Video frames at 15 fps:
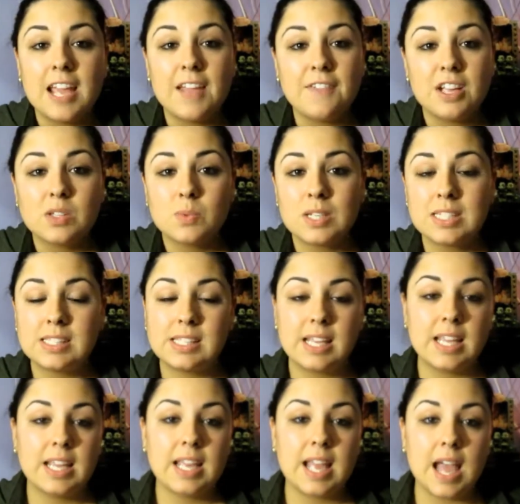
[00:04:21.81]
If you guys want to
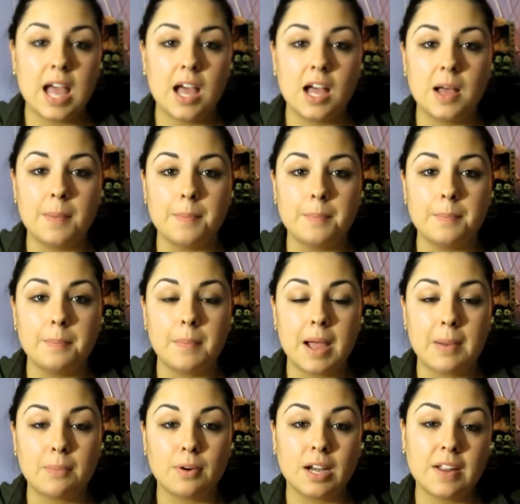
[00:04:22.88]
see um, my
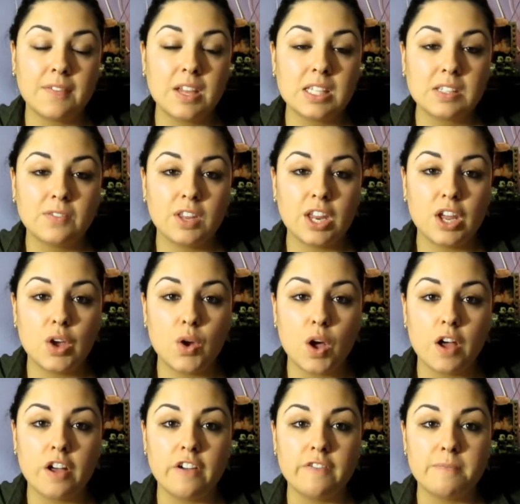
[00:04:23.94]
previous video
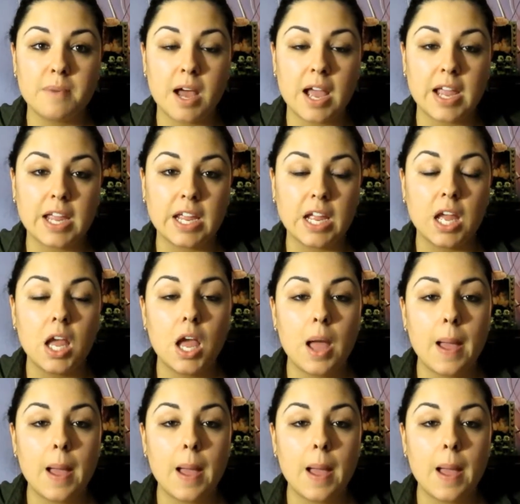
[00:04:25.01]
of my